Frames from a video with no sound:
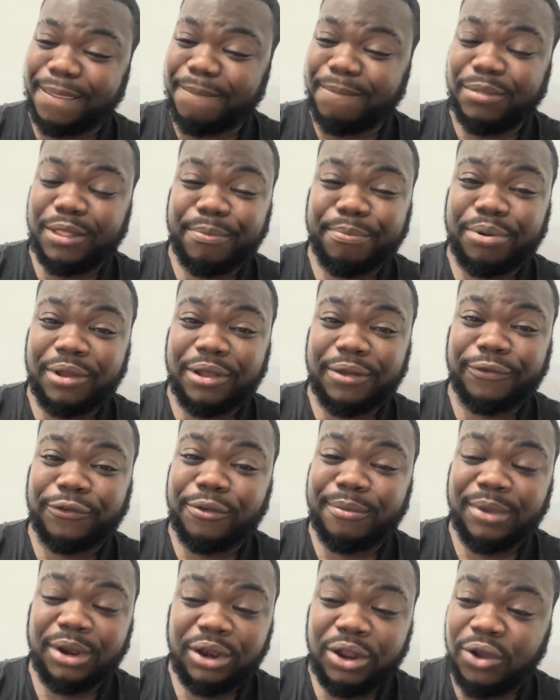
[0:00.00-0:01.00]
the
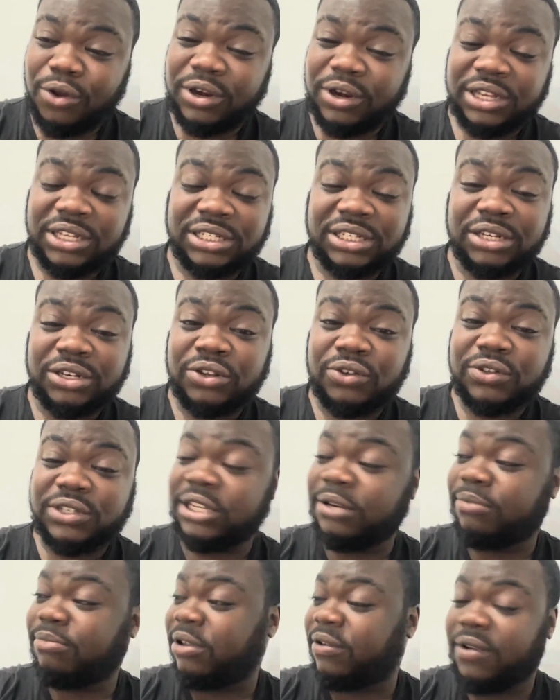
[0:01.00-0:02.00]
perfume alone is
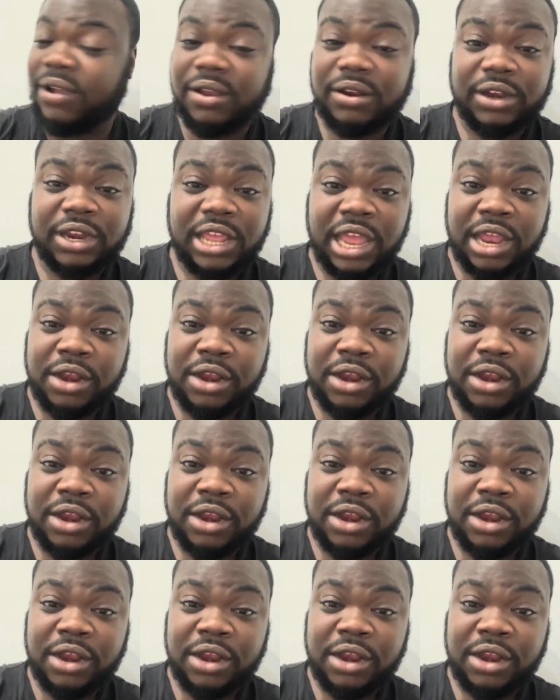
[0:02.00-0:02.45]
seducing me around there.